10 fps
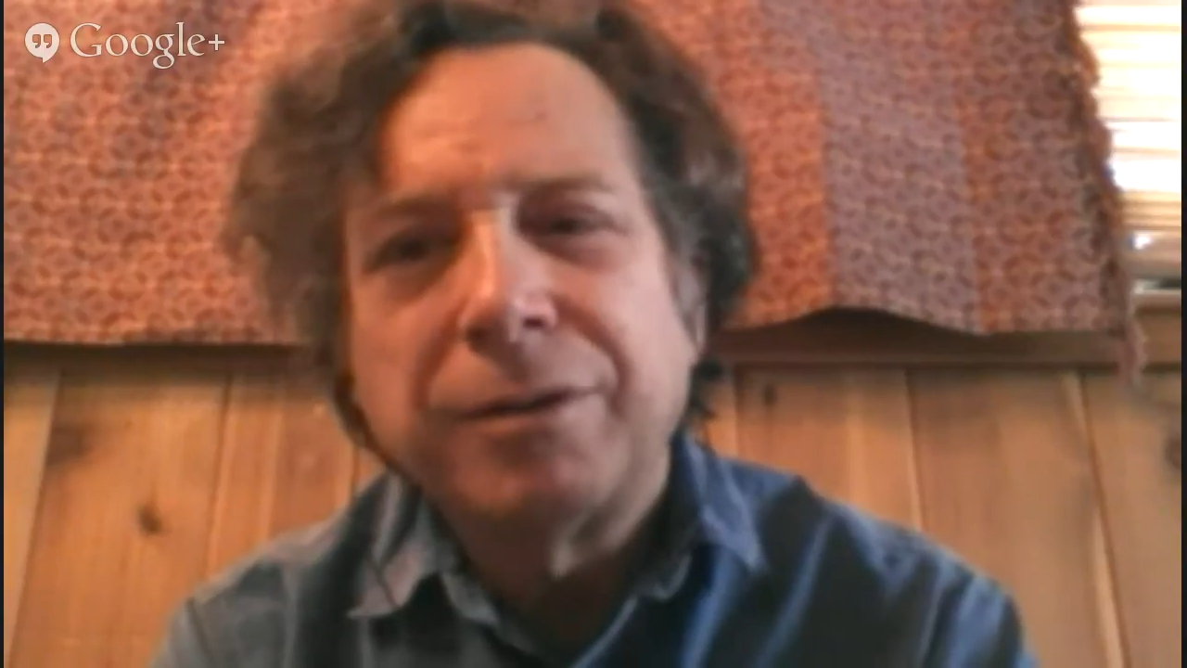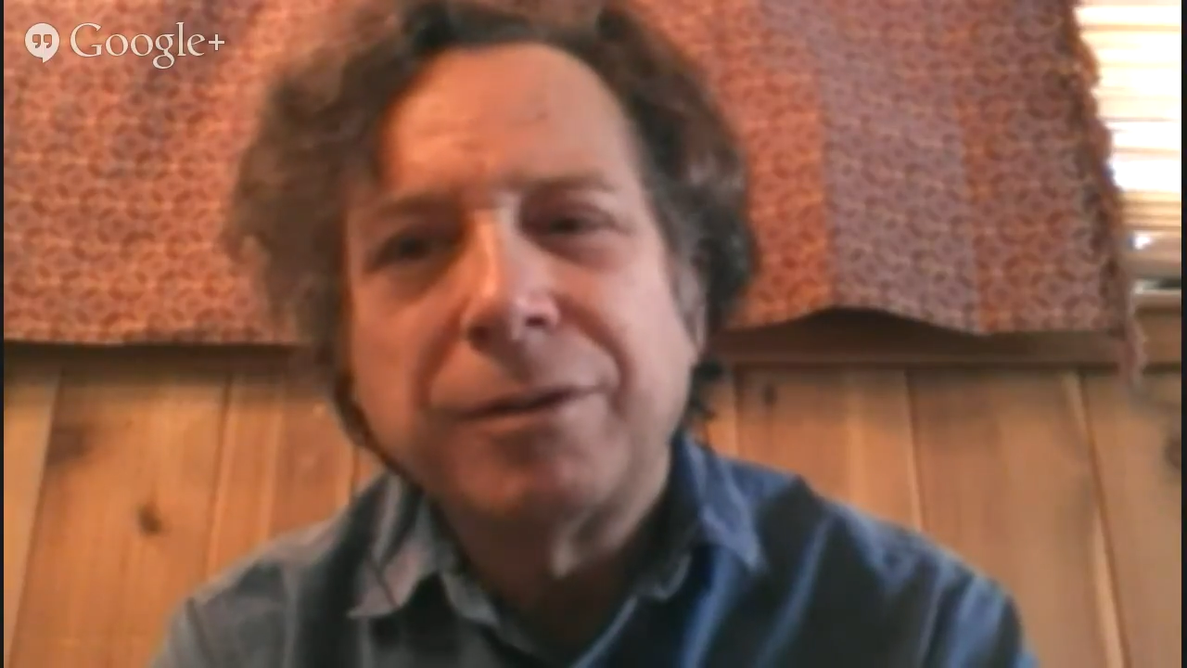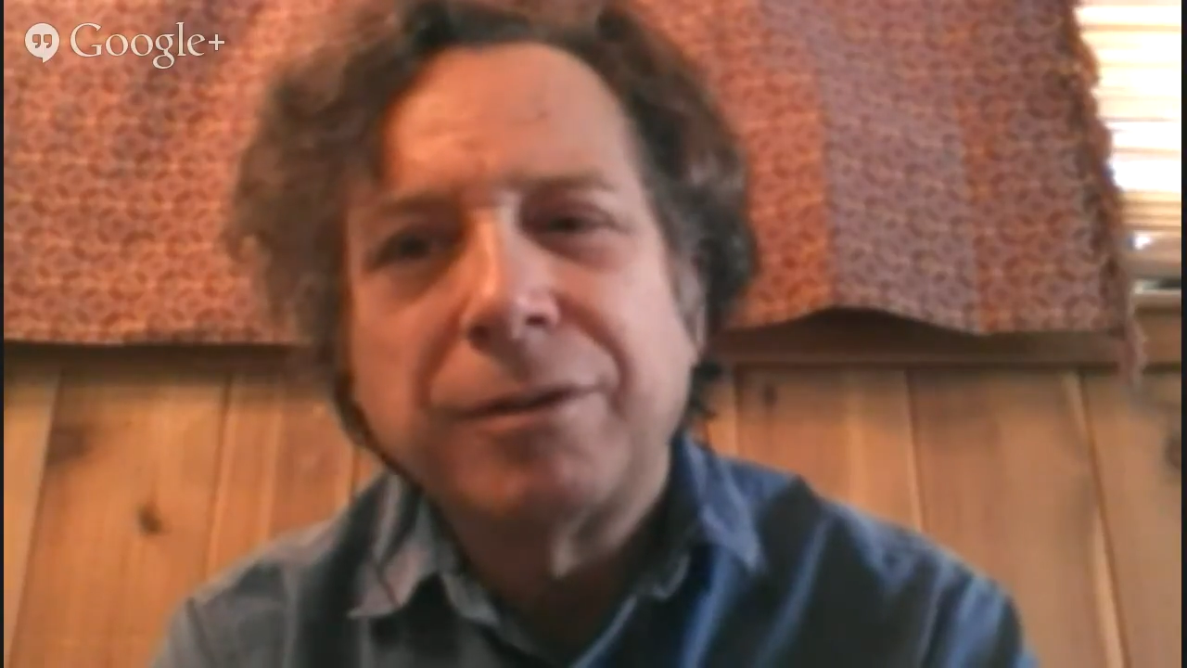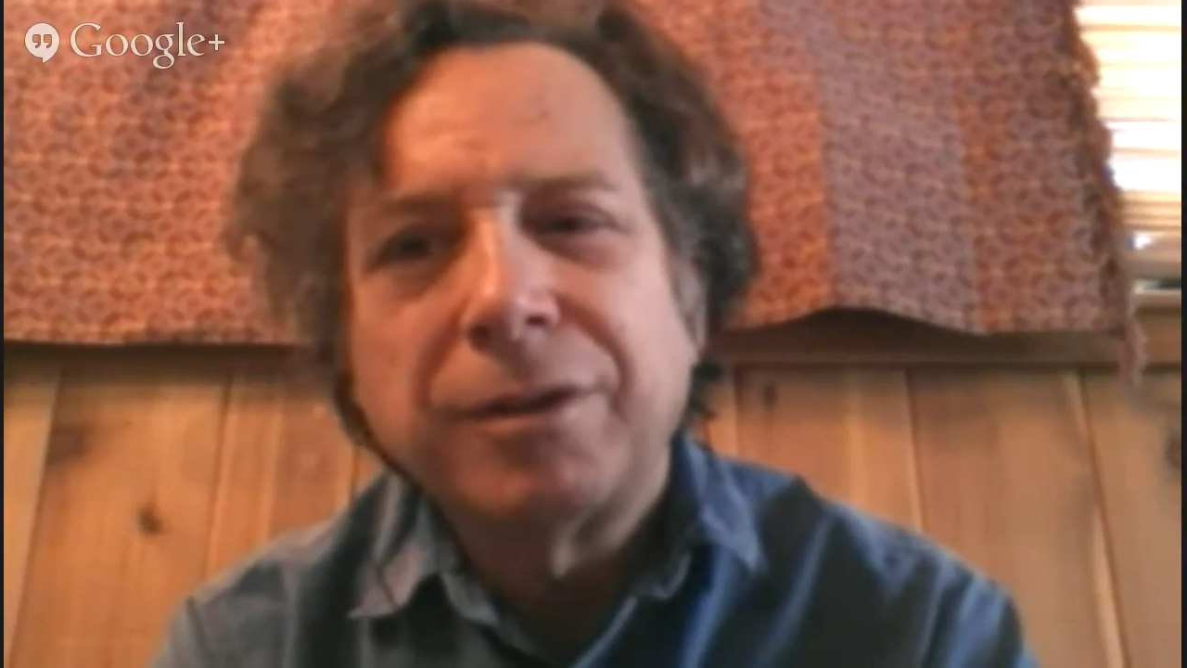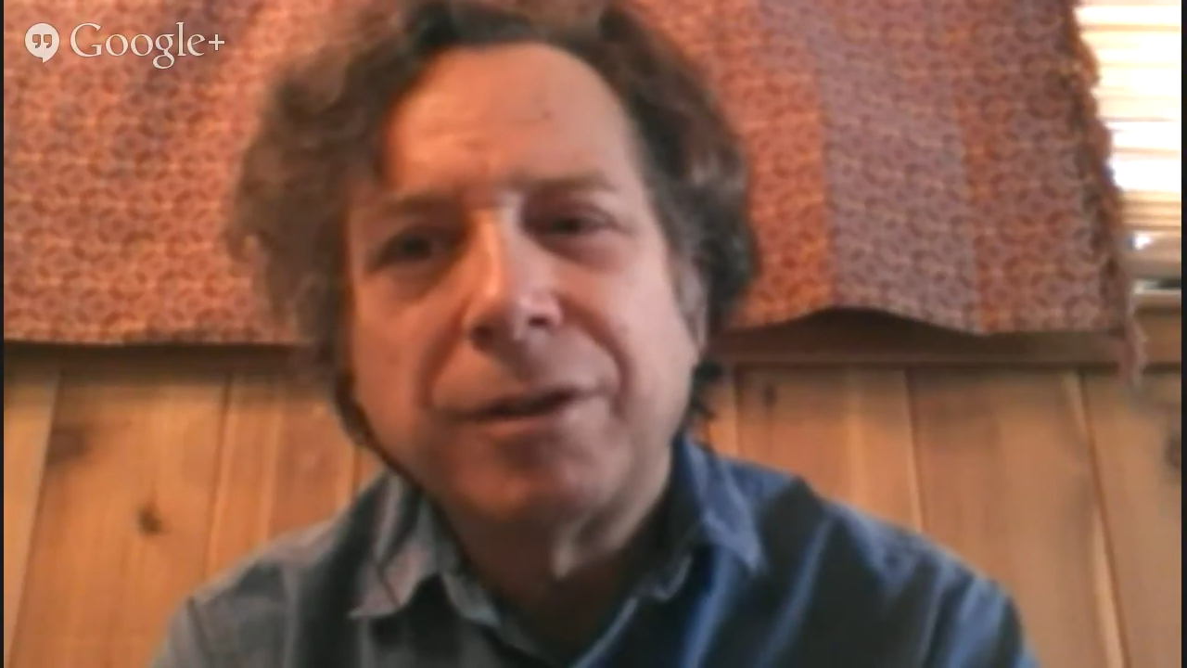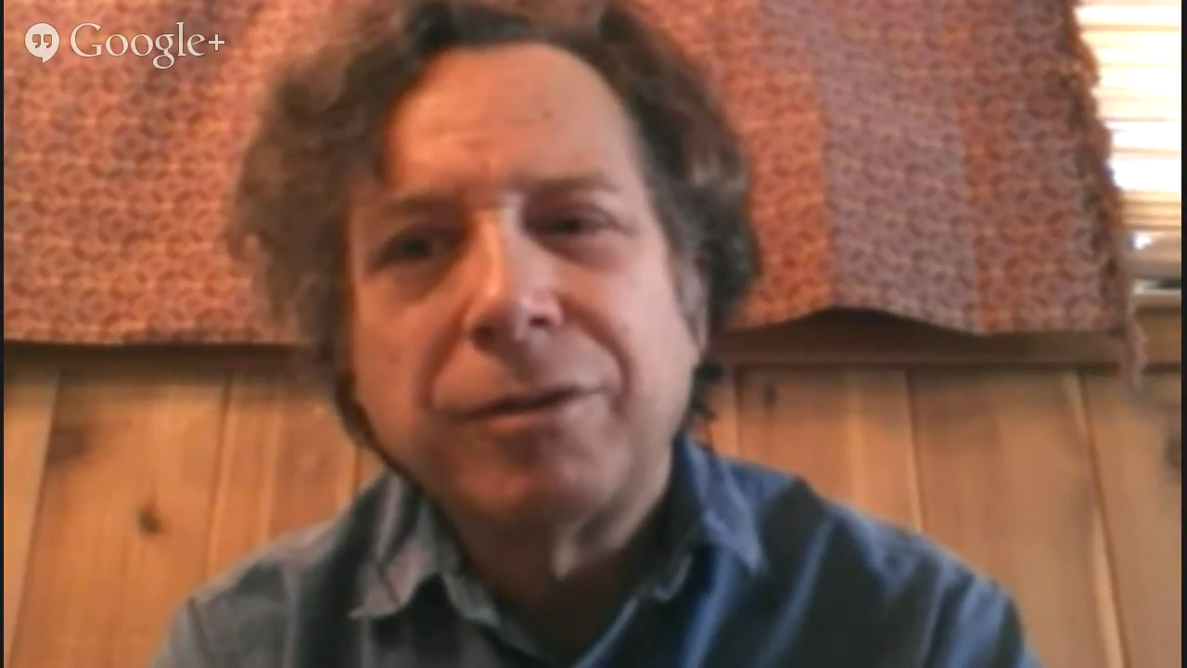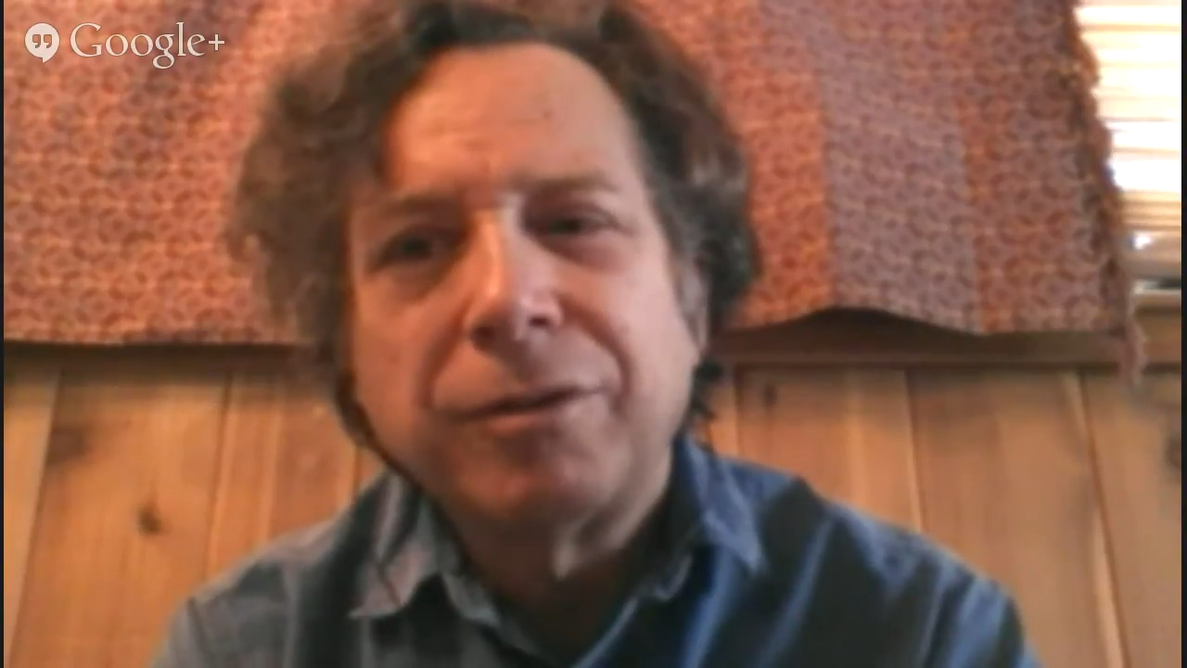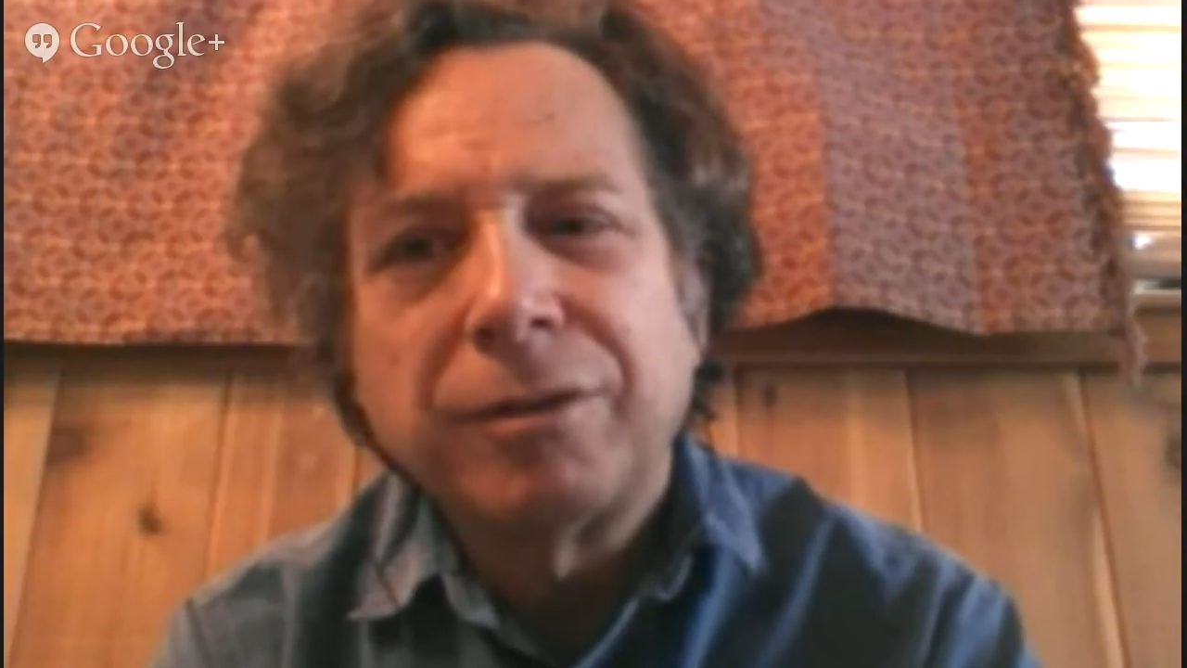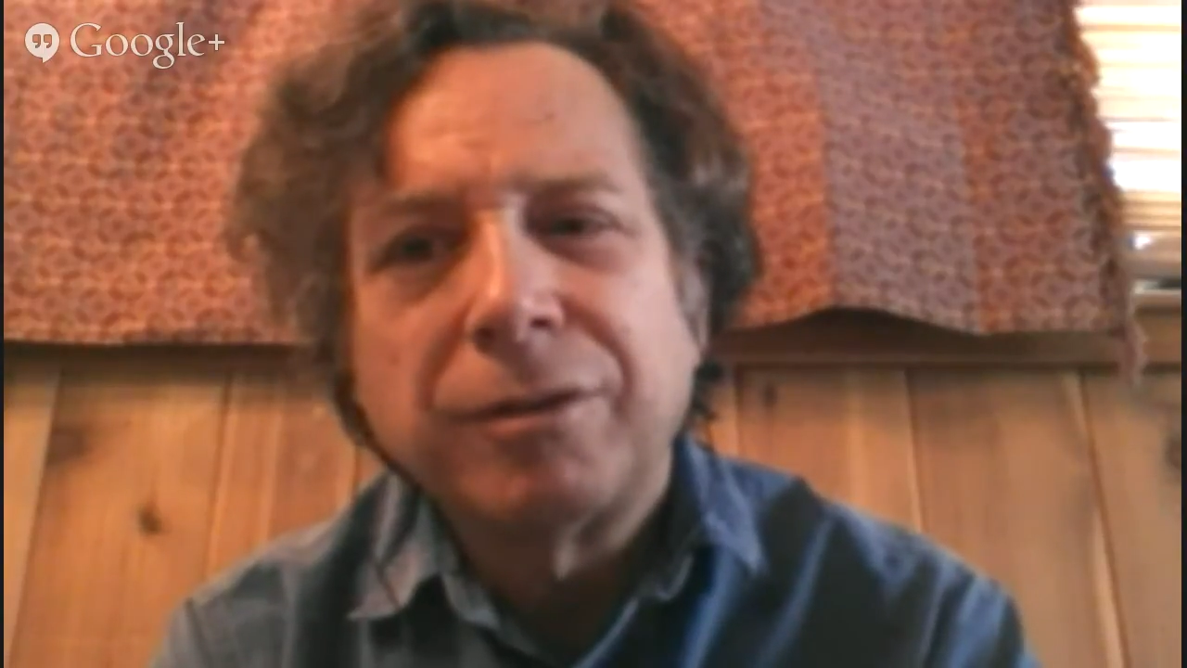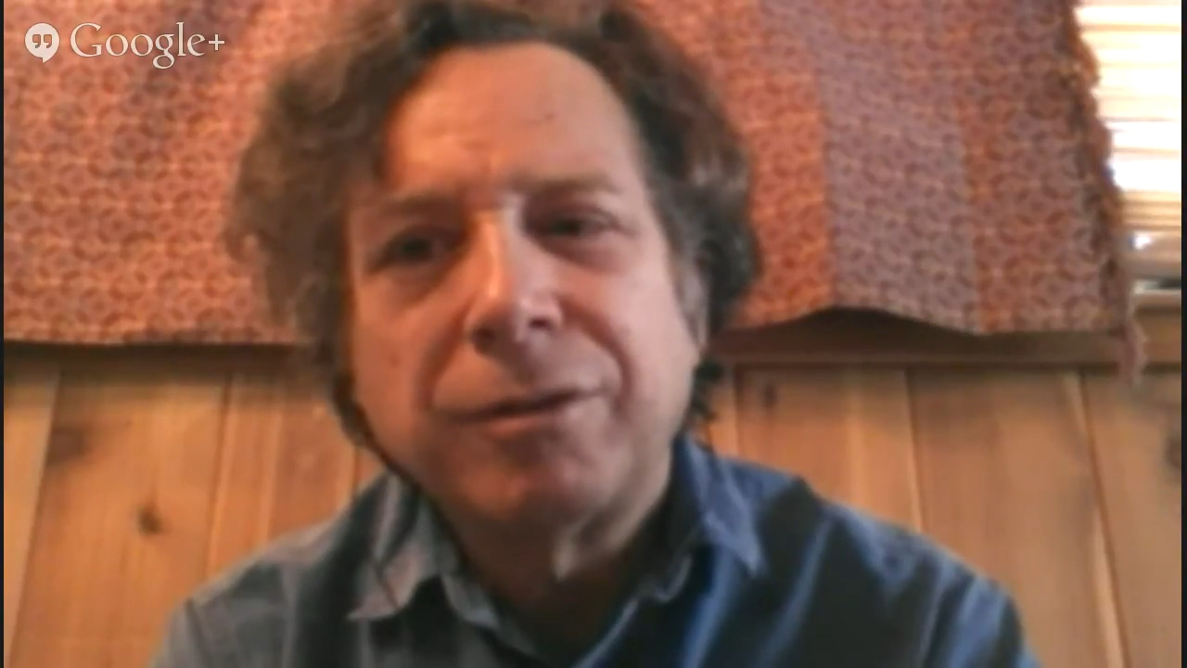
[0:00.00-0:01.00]

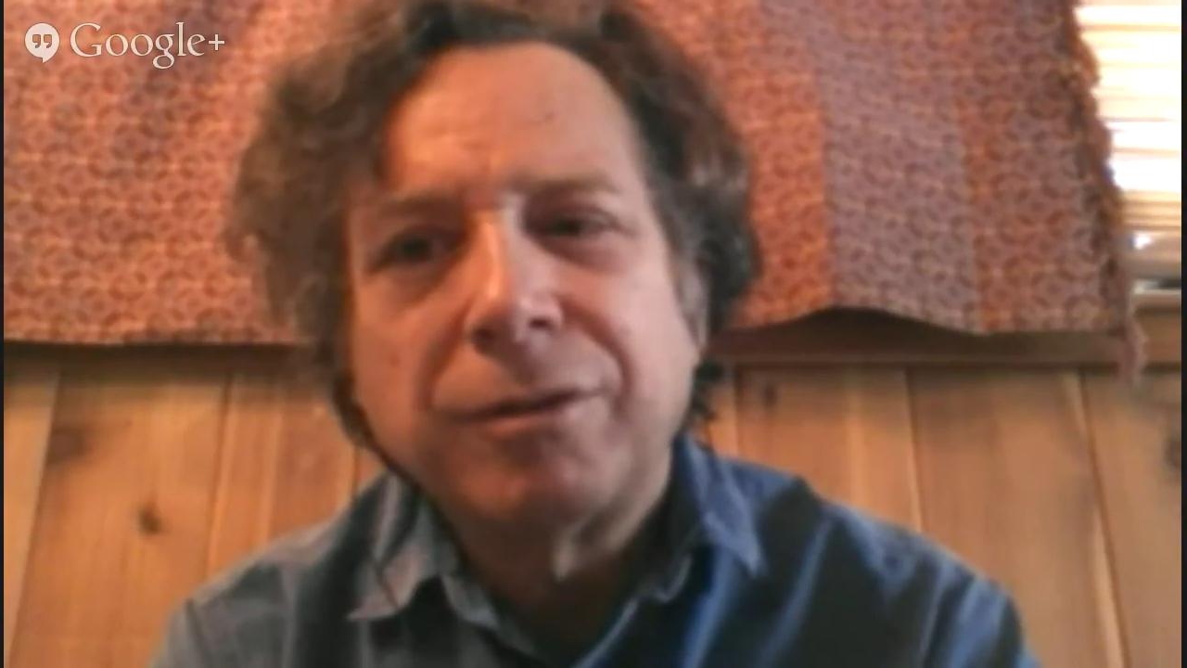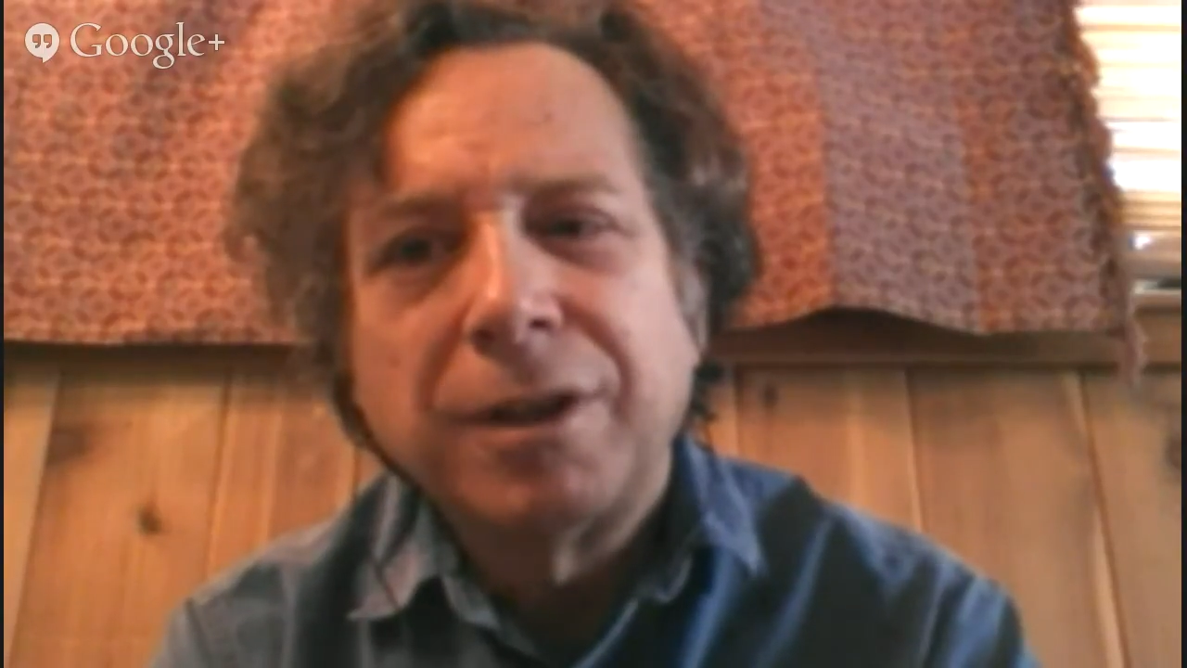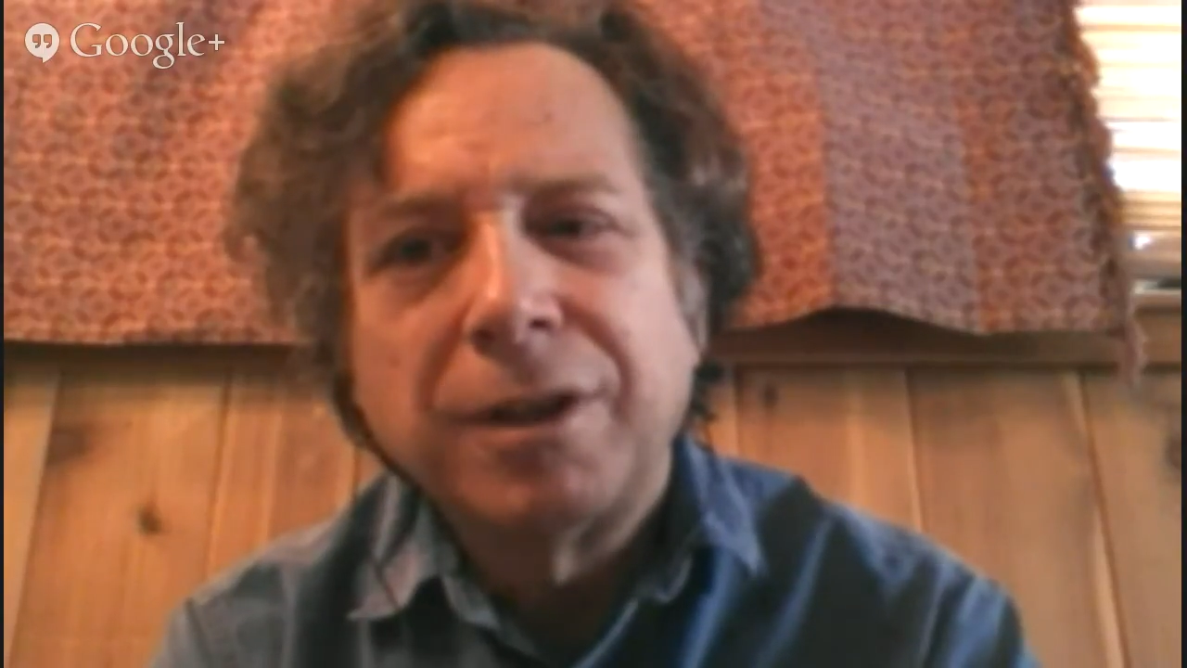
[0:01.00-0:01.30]
sensations,